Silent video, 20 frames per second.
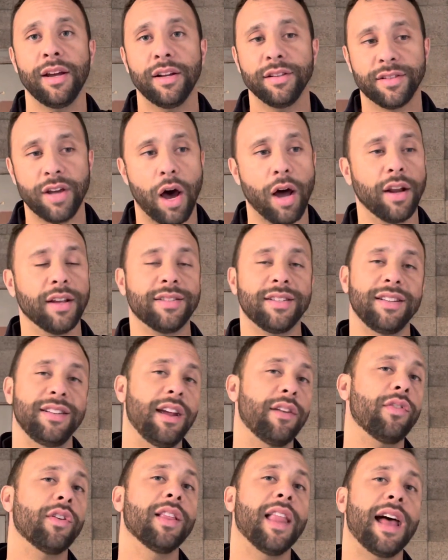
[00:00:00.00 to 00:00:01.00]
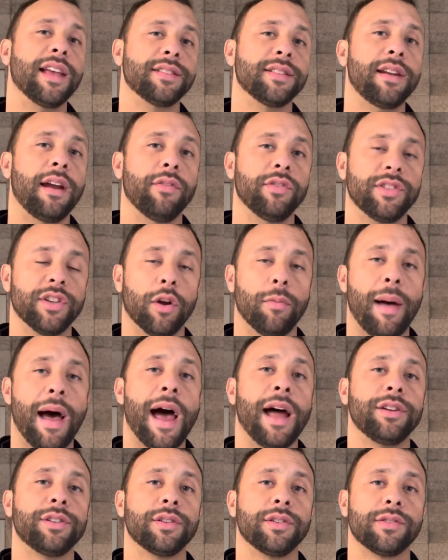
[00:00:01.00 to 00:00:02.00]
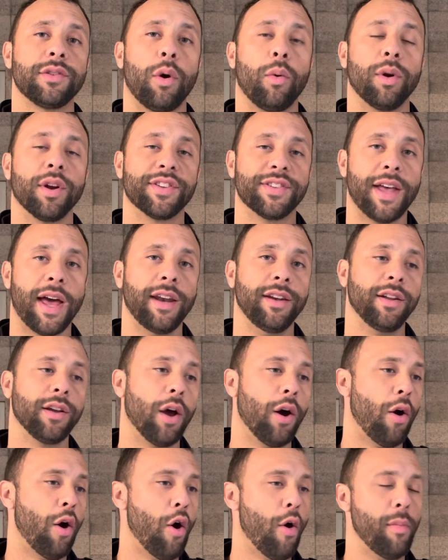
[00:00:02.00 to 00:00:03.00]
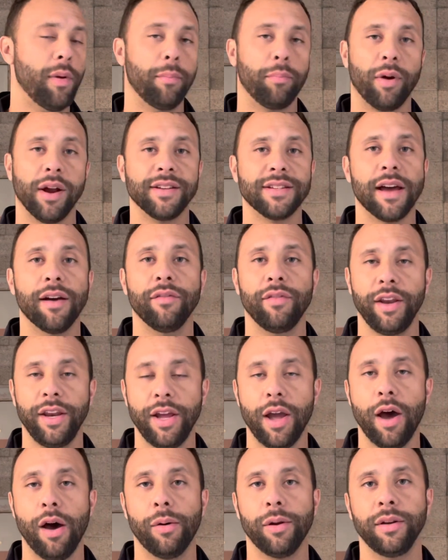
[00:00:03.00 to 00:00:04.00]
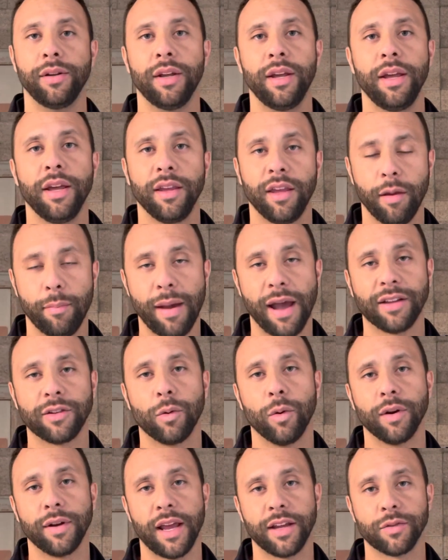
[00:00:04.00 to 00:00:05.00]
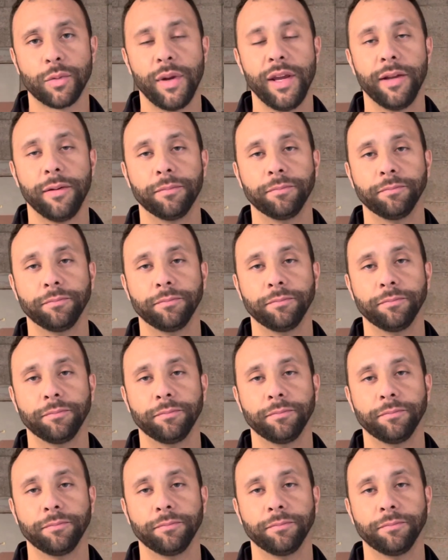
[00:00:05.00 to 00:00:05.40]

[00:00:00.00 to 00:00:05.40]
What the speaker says: taught us a different lesson every single match. So we're excited to go home and break down video and get back to work next week.